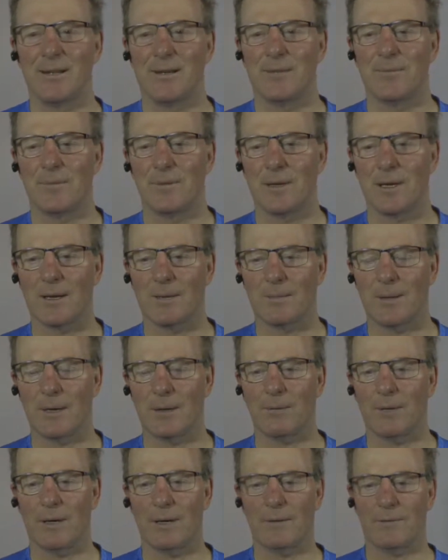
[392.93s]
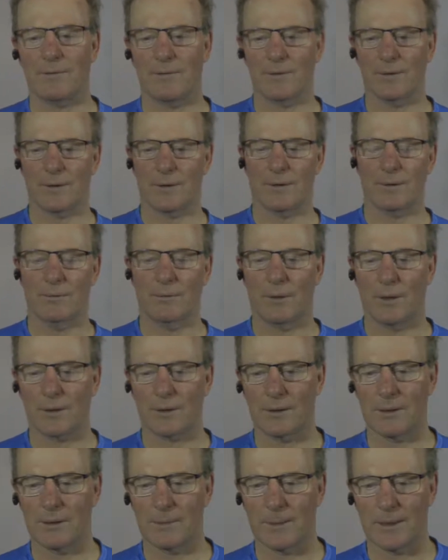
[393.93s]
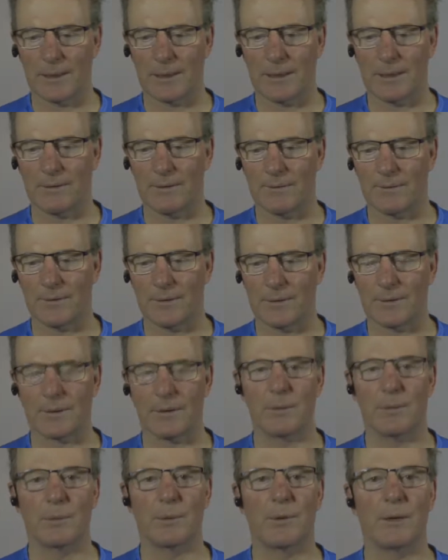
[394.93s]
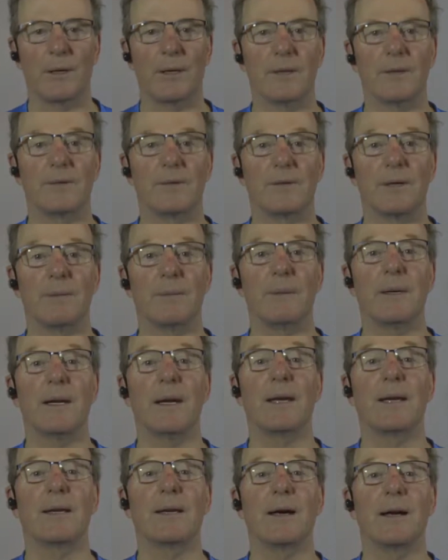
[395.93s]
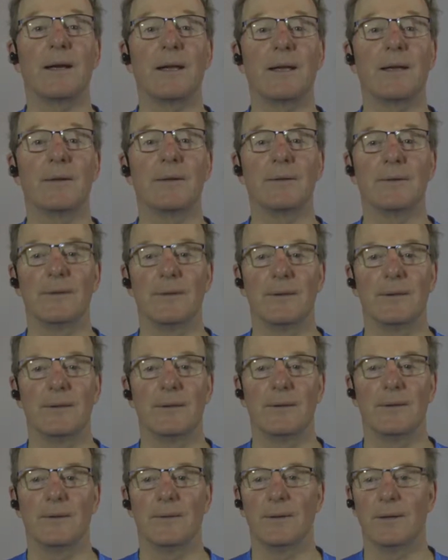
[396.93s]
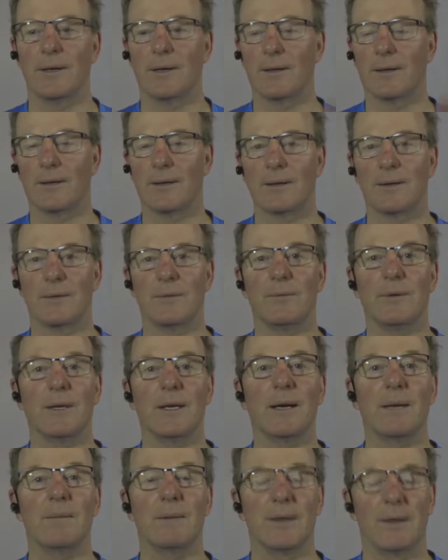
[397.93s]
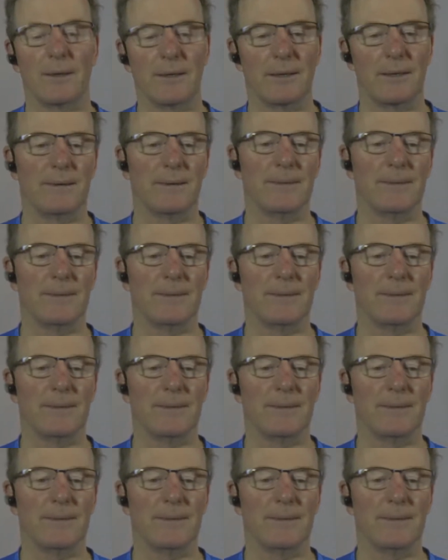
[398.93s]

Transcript: Yeah, my wife walked into my life at some point and said, "May I cut in?" And we got married.